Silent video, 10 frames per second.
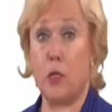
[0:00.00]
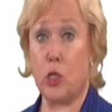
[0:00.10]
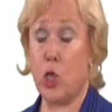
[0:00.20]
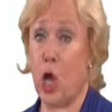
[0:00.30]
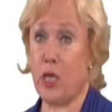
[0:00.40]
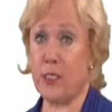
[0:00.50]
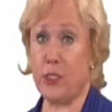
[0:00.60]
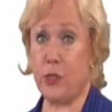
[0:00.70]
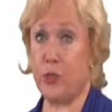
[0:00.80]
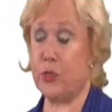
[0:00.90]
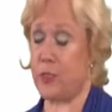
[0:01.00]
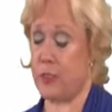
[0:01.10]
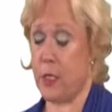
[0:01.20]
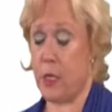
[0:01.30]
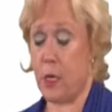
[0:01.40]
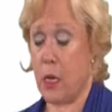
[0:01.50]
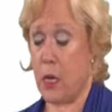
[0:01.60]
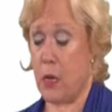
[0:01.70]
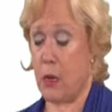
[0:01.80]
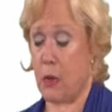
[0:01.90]
lawsuits,
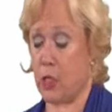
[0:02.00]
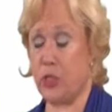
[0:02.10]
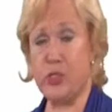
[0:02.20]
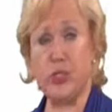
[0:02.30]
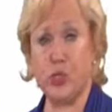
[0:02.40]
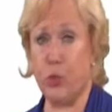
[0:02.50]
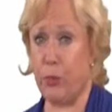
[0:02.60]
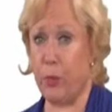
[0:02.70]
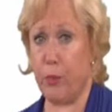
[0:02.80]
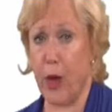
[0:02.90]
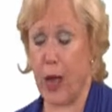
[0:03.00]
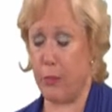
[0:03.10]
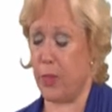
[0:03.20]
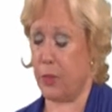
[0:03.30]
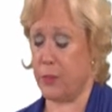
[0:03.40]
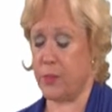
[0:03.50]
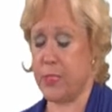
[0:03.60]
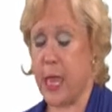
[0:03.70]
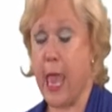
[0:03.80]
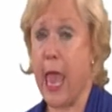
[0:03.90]
consumer
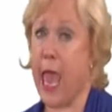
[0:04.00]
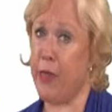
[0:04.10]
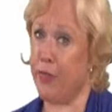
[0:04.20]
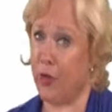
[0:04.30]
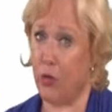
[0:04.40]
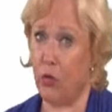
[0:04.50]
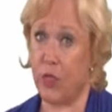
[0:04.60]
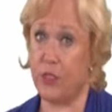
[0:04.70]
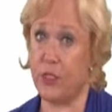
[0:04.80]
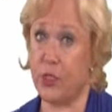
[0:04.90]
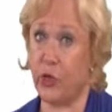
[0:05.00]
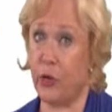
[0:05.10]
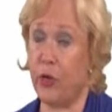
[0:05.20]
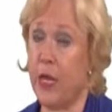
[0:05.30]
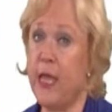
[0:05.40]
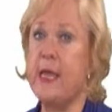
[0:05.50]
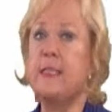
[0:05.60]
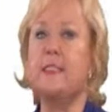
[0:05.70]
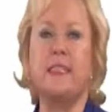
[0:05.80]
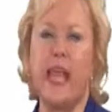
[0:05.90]
problems, ethical concern,
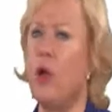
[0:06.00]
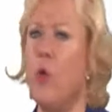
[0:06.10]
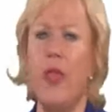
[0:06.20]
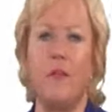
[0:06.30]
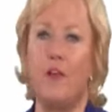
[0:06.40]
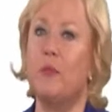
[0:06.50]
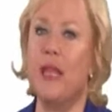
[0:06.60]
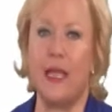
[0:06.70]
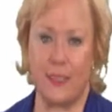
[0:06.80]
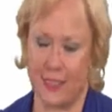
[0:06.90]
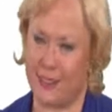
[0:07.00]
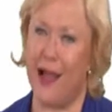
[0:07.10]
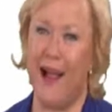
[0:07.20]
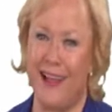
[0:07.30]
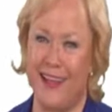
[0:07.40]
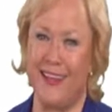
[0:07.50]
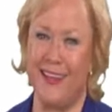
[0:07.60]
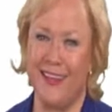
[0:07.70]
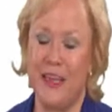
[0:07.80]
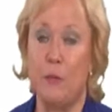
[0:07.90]
stay away from that stock,
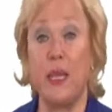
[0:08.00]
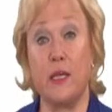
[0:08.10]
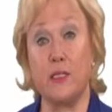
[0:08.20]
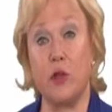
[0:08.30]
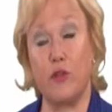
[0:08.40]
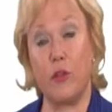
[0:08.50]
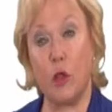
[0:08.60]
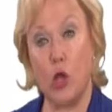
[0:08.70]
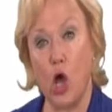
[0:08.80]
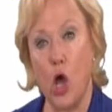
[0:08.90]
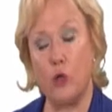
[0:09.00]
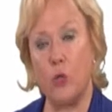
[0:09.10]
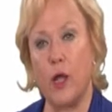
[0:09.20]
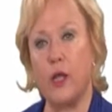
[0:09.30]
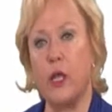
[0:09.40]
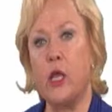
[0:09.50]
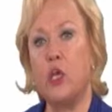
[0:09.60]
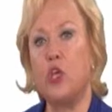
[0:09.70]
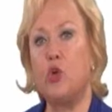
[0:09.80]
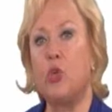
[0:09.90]
because over the long run,
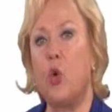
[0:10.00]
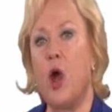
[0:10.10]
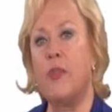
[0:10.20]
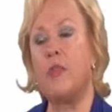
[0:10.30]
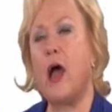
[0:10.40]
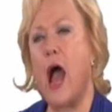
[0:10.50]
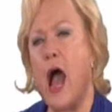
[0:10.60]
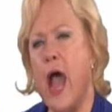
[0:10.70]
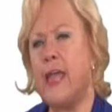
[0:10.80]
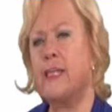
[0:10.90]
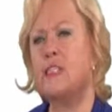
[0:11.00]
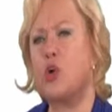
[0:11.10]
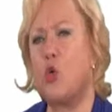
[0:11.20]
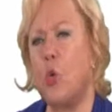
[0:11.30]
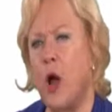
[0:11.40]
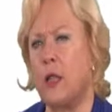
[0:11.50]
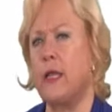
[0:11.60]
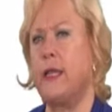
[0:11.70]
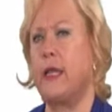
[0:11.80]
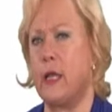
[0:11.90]
you want the highest
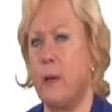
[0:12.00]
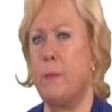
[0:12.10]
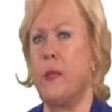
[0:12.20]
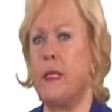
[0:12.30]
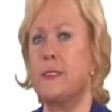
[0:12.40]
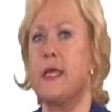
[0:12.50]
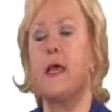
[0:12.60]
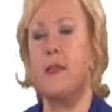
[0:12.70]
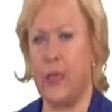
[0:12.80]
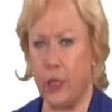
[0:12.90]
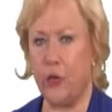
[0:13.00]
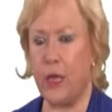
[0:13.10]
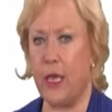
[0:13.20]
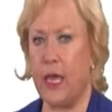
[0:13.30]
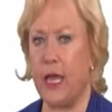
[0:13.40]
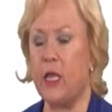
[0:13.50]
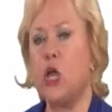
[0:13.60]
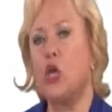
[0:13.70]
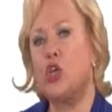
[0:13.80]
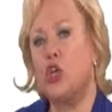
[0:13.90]
quality companies that you can get.
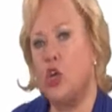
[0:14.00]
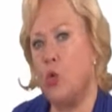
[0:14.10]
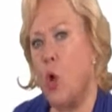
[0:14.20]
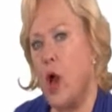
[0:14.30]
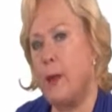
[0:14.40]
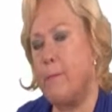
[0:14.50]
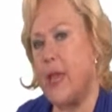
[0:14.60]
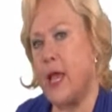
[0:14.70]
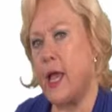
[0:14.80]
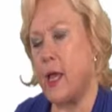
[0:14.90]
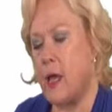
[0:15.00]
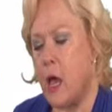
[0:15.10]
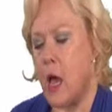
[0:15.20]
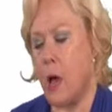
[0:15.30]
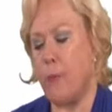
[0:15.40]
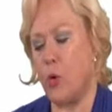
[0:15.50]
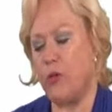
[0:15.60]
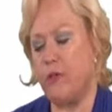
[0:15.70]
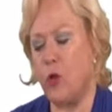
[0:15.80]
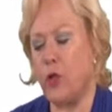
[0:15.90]
You want to pick a
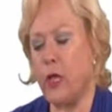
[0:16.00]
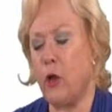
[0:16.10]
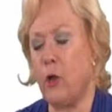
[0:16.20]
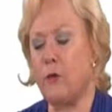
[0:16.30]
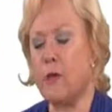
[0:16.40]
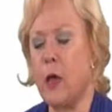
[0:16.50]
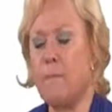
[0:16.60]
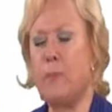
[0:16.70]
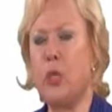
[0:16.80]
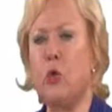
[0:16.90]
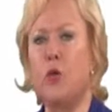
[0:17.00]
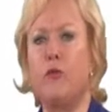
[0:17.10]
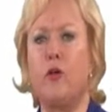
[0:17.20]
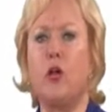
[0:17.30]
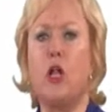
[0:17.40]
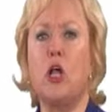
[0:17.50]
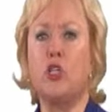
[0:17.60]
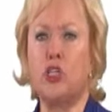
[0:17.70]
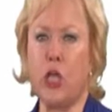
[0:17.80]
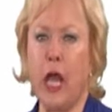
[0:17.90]
portfolio of beautiful,
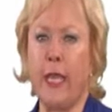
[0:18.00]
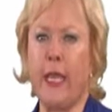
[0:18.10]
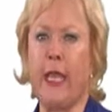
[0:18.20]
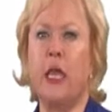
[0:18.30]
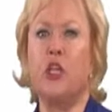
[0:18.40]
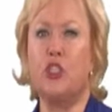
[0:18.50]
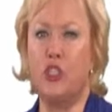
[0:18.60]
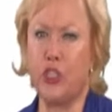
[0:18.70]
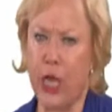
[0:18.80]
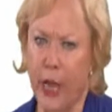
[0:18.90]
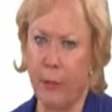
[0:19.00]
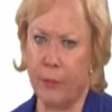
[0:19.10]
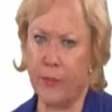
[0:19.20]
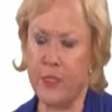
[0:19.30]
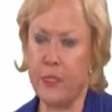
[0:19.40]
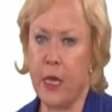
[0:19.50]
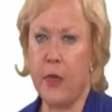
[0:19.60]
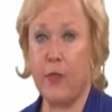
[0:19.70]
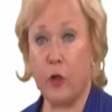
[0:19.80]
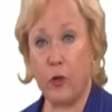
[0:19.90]
shining gems
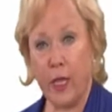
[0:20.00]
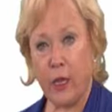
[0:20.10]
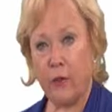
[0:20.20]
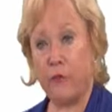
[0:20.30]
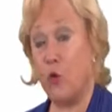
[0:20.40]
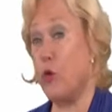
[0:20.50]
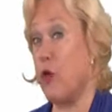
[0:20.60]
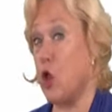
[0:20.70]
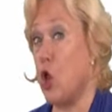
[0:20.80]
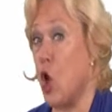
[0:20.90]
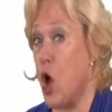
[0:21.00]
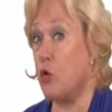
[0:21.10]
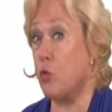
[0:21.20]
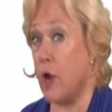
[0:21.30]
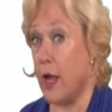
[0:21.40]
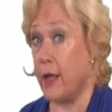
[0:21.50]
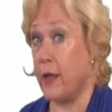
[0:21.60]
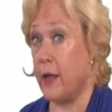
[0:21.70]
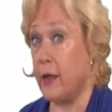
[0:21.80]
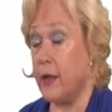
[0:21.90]
that are here for the long
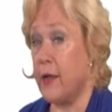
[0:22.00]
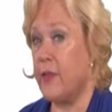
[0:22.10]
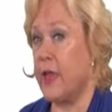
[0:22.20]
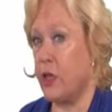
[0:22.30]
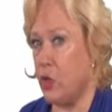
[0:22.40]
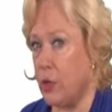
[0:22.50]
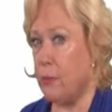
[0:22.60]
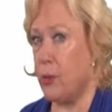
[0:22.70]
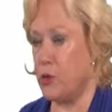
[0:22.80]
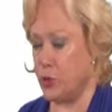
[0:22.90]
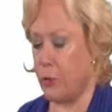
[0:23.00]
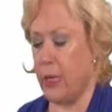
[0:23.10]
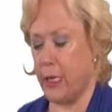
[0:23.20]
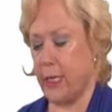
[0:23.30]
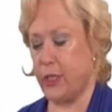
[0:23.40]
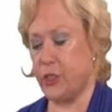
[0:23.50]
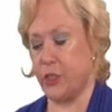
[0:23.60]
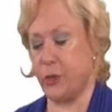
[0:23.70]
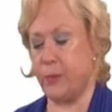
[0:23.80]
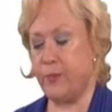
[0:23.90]
run that you can put your money
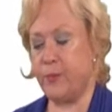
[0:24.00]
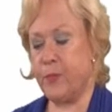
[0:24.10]
into.